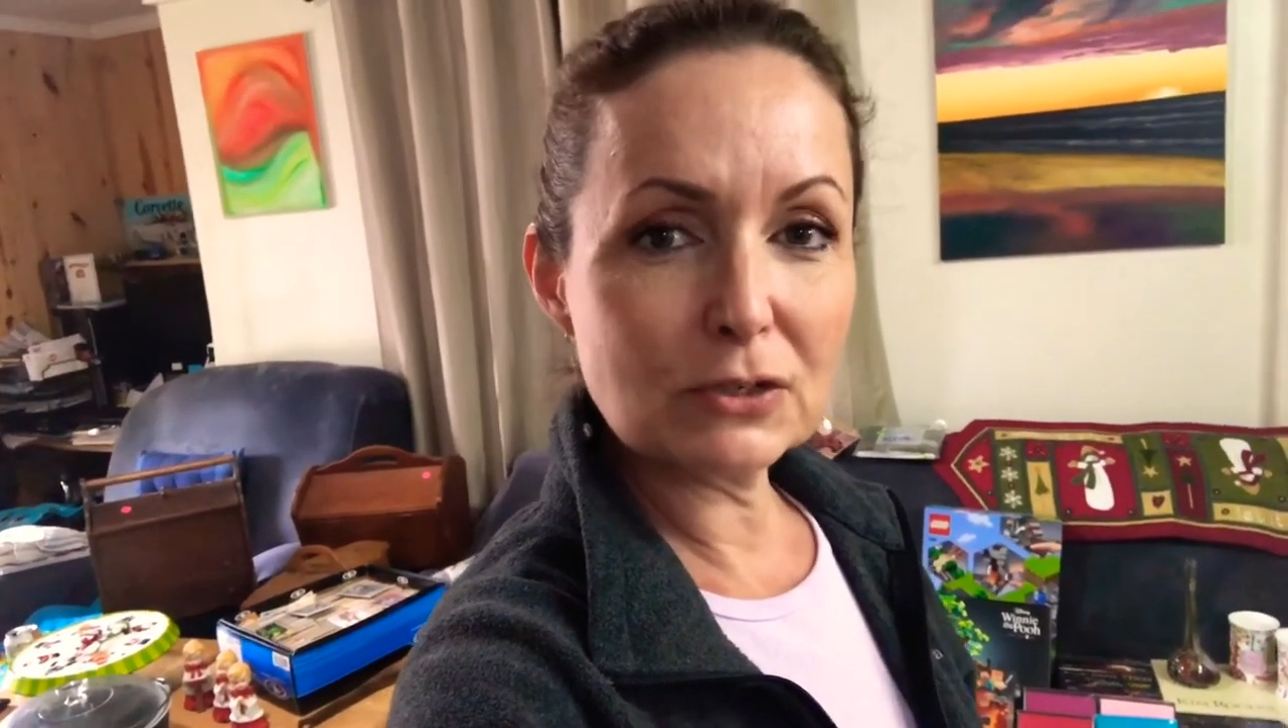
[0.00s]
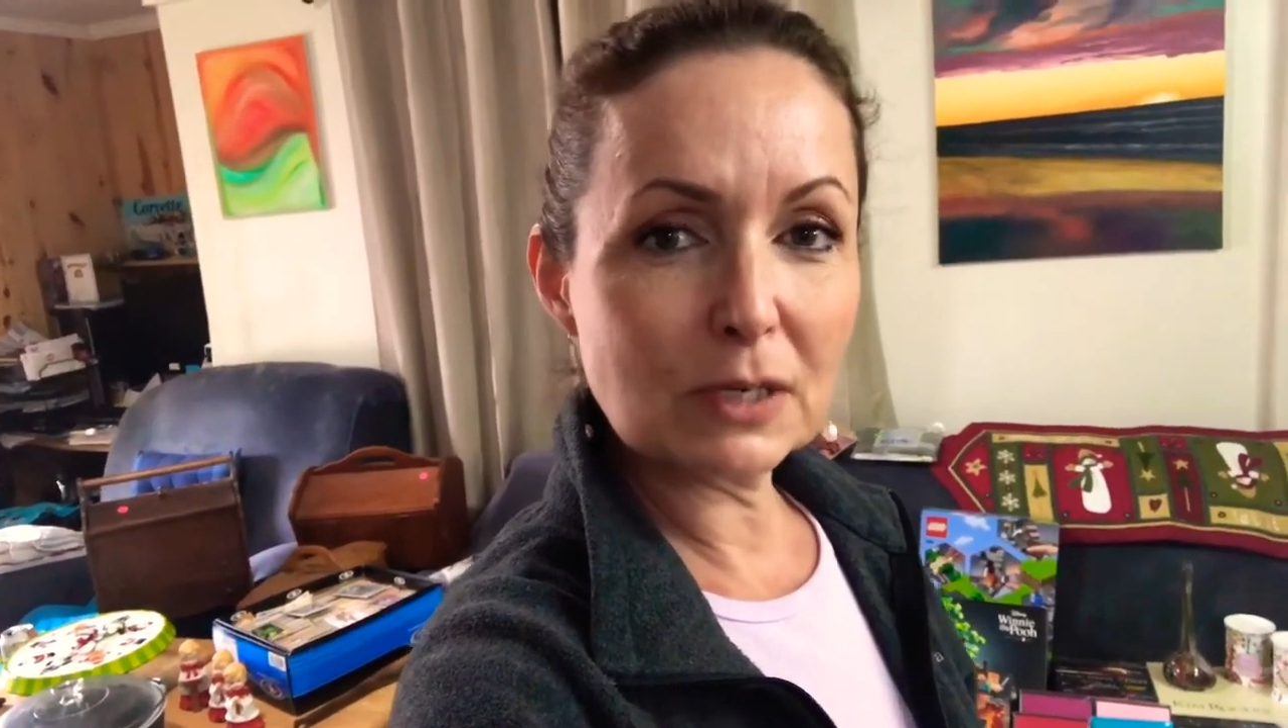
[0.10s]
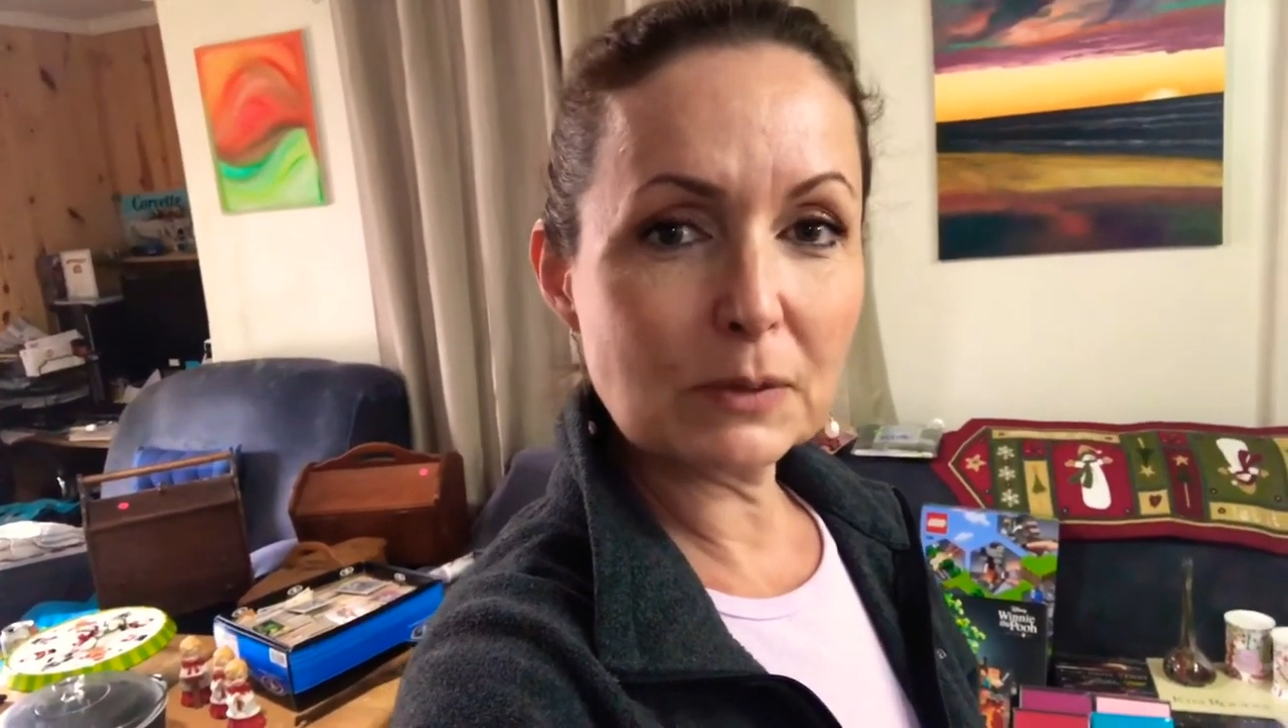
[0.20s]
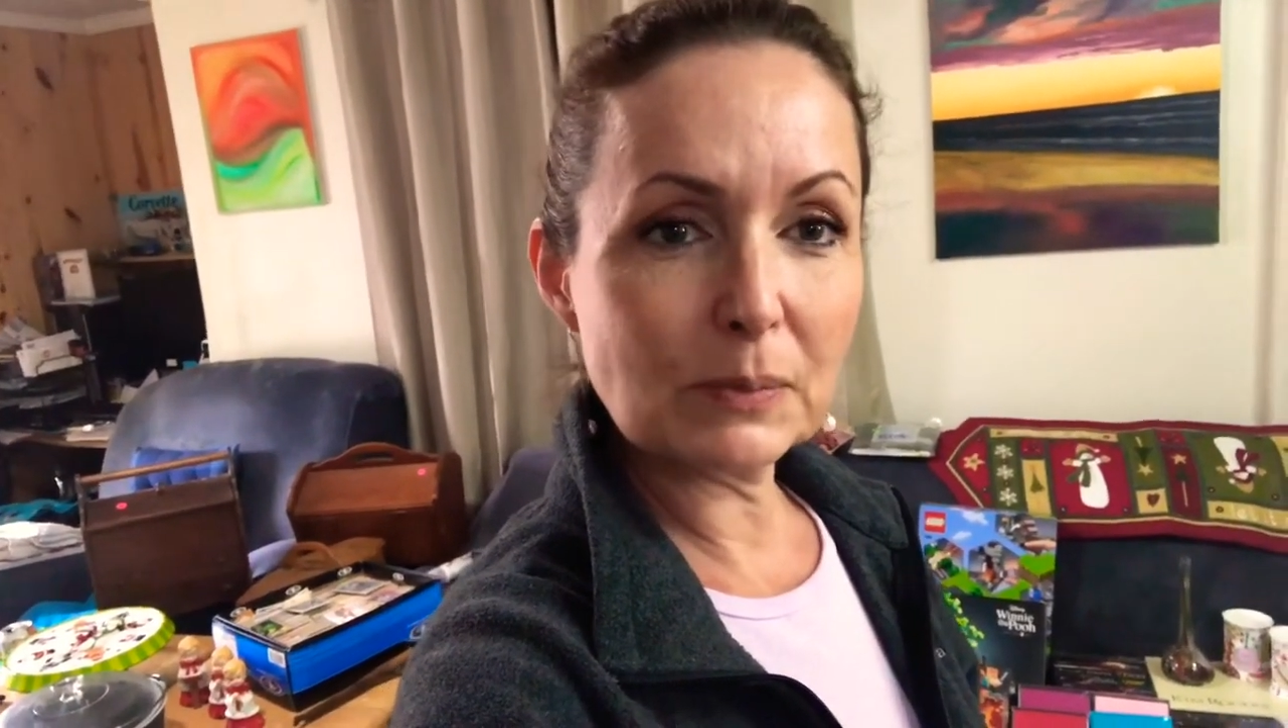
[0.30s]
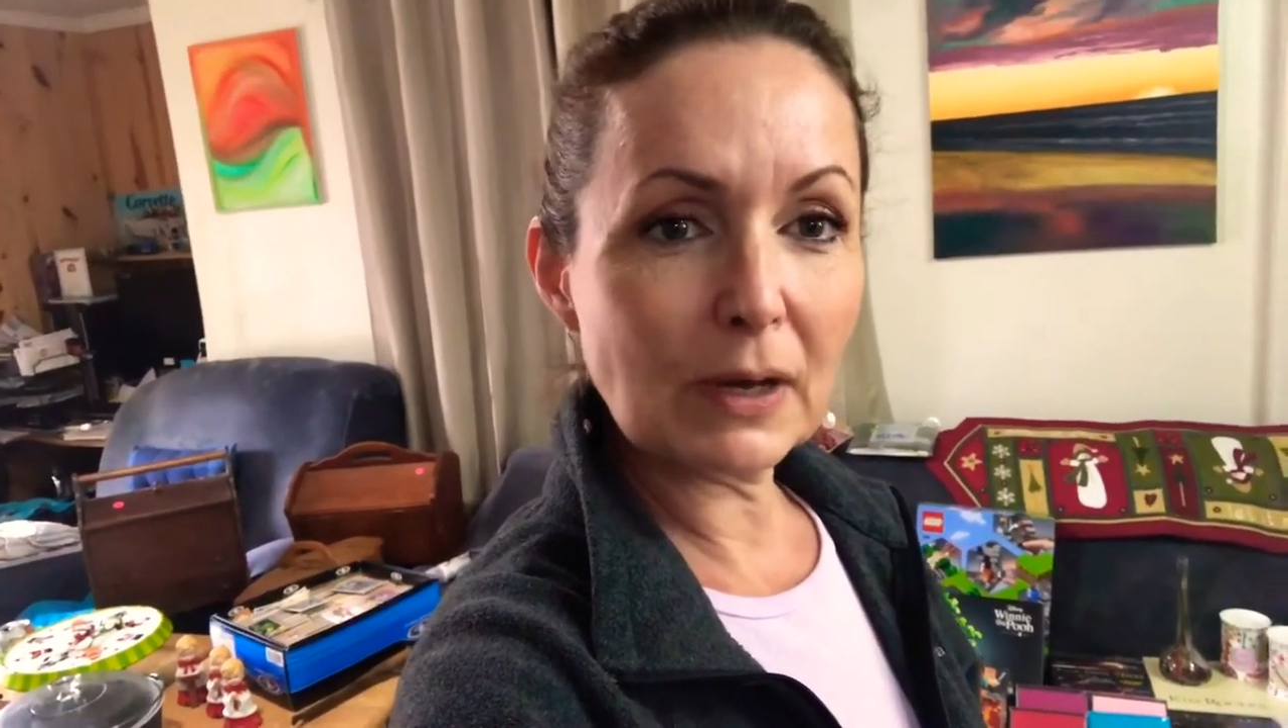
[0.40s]

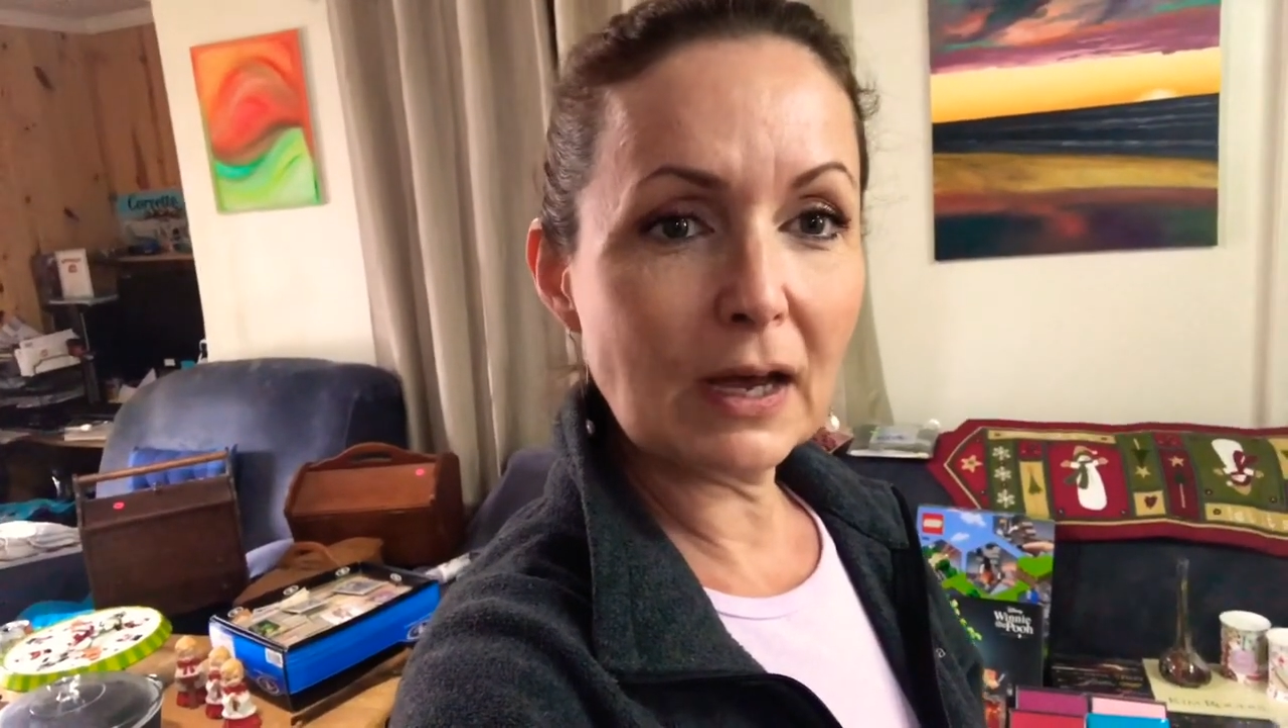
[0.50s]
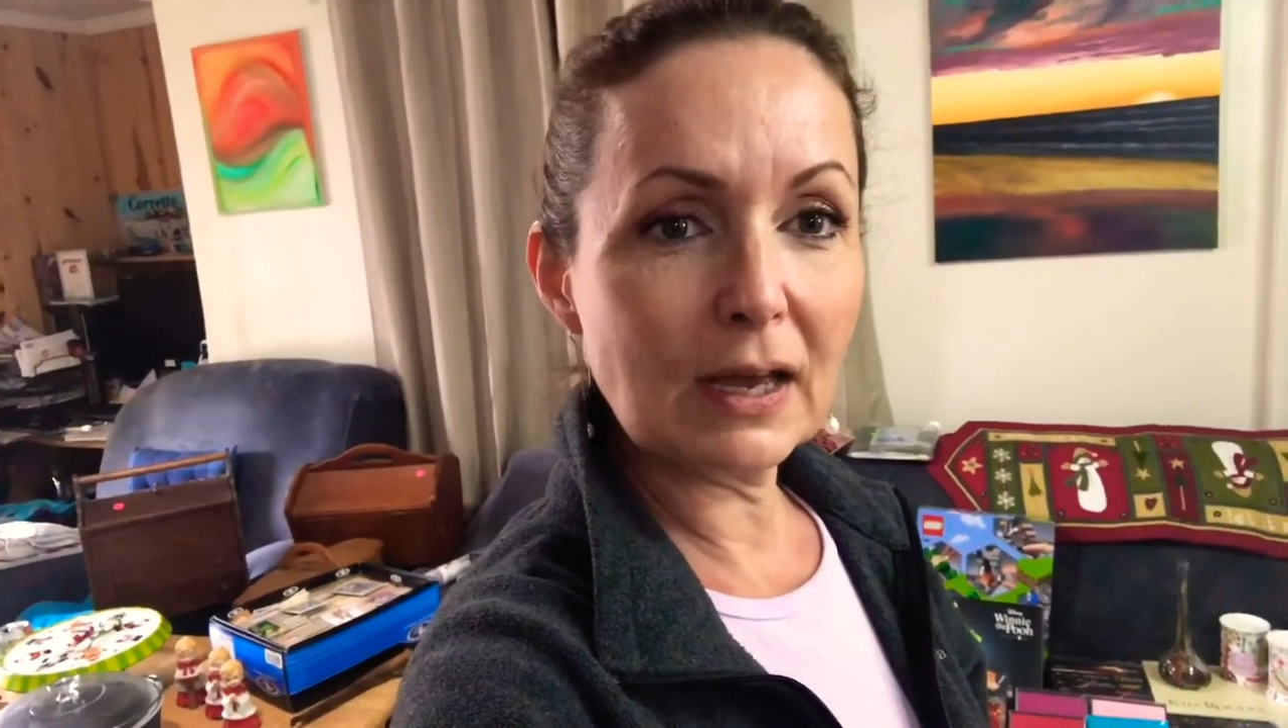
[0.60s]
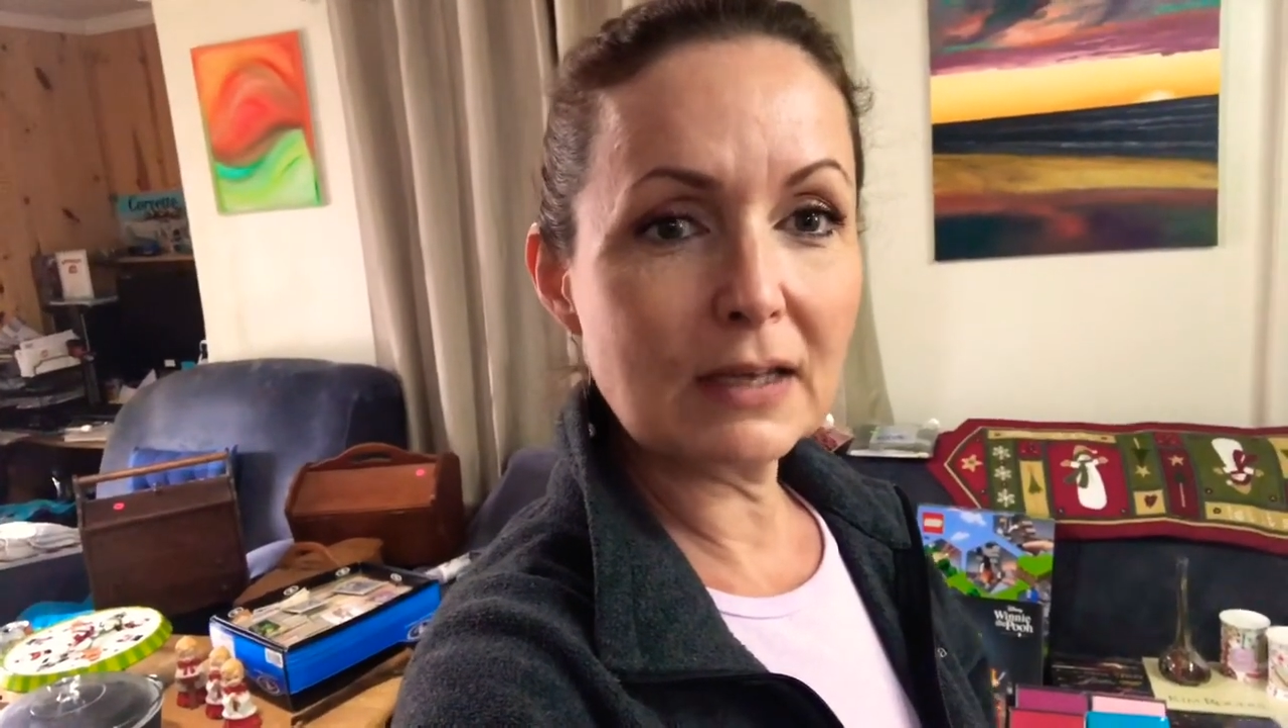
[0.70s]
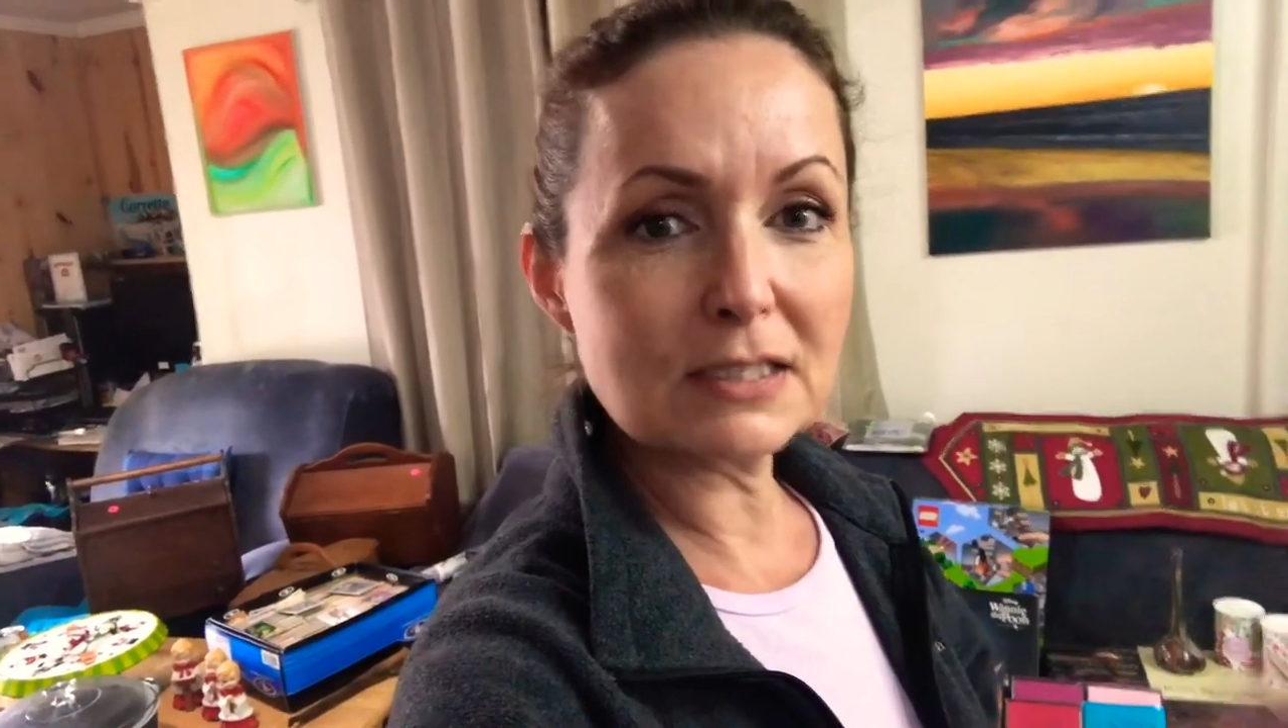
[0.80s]
coming by.